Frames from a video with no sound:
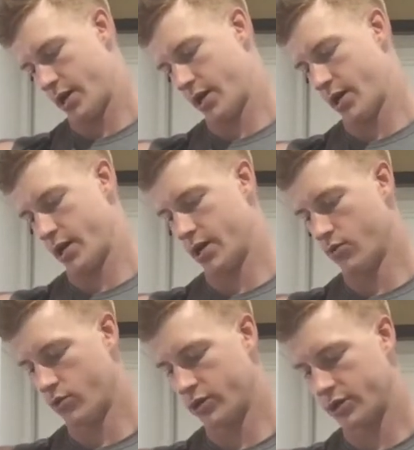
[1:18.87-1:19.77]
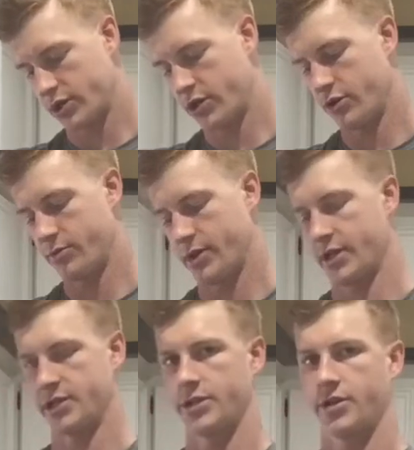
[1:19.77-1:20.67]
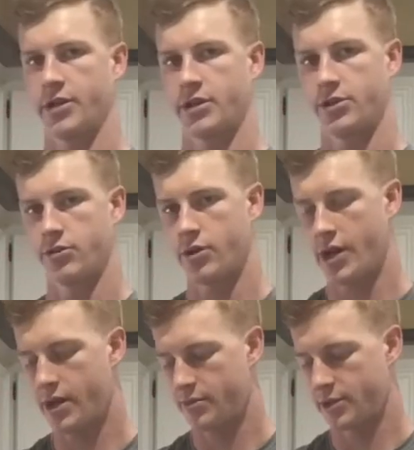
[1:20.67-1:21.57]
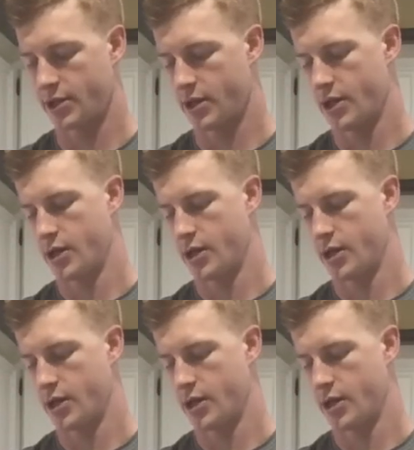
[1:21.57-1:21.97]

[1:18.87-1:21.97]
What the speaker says: and 1 scoop is 32 grams.